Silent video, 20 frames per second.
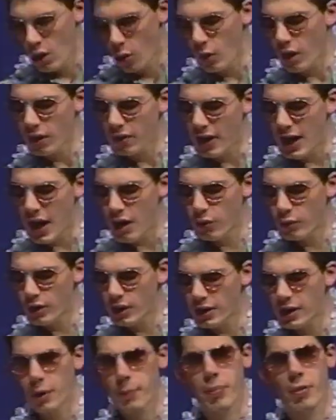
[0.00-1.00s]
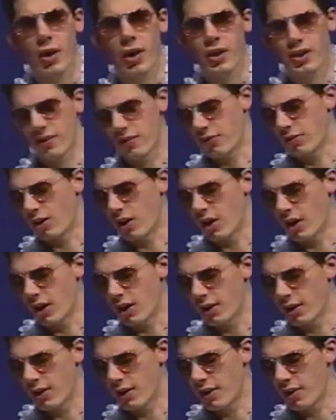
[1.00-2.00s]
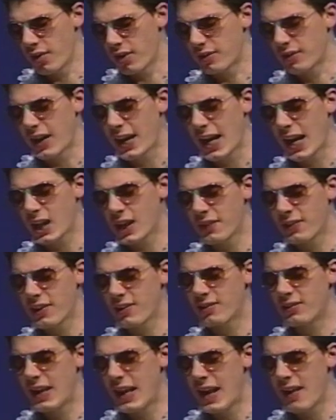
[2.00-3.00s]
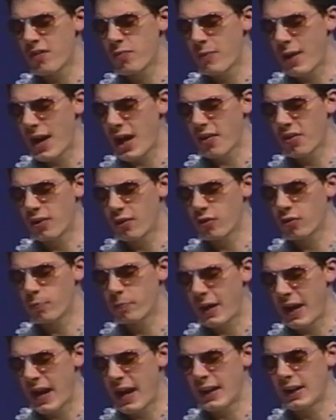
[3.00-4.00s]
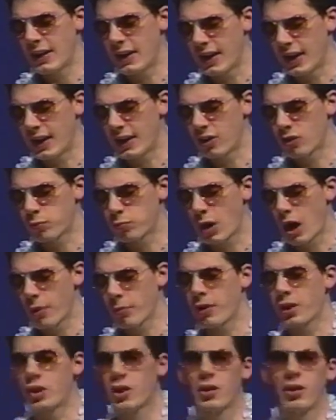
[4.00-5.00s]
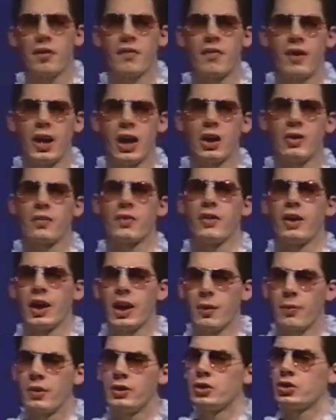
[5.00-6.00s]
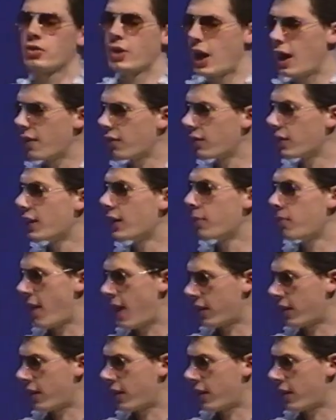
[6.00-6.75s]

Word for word: While not really a party song, the title of this Dave Matthews Band hit is probably good advice for anyone traveling in